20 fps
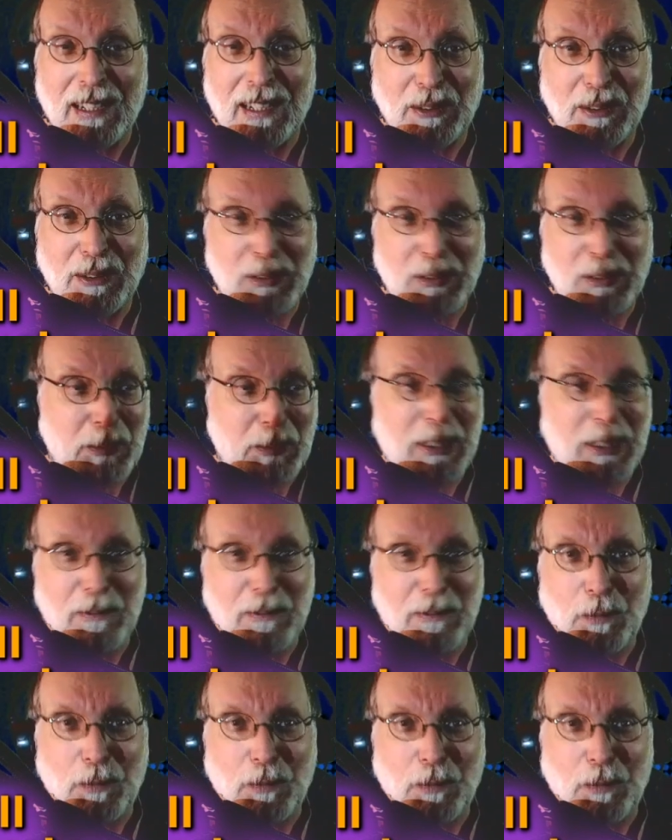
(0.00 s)
There's really
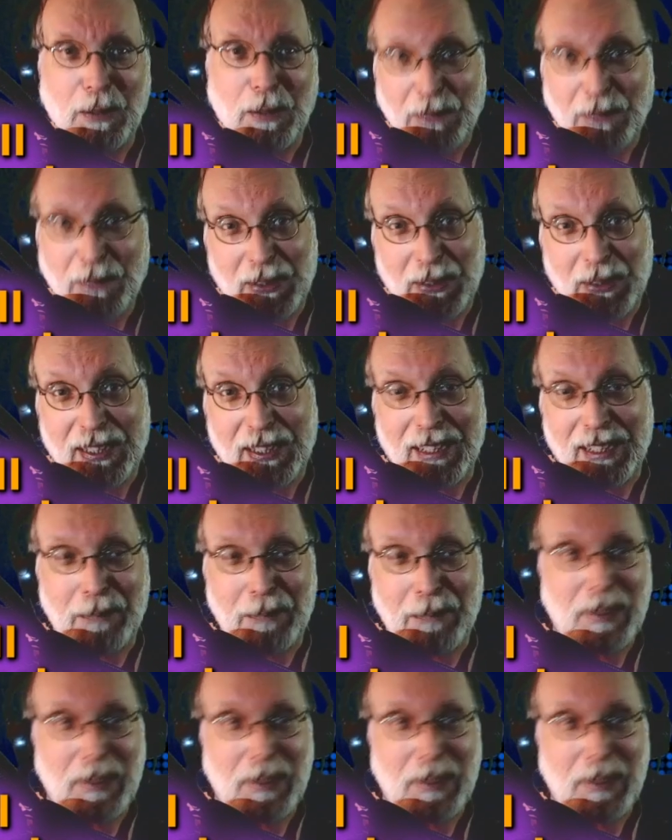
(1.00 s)
4 if you look it up.